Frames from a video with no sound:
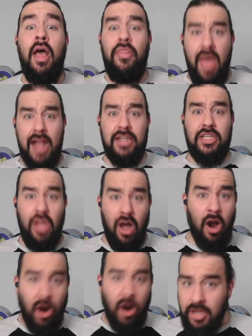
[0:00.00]
"That's the
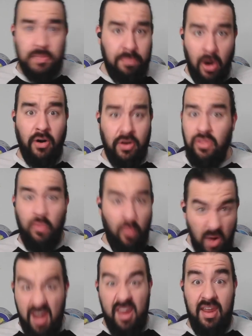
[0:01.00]
hardest part of the
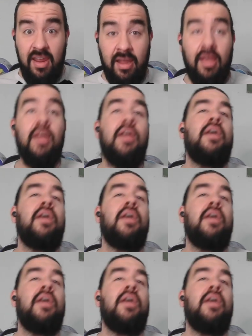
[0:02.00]
ring!"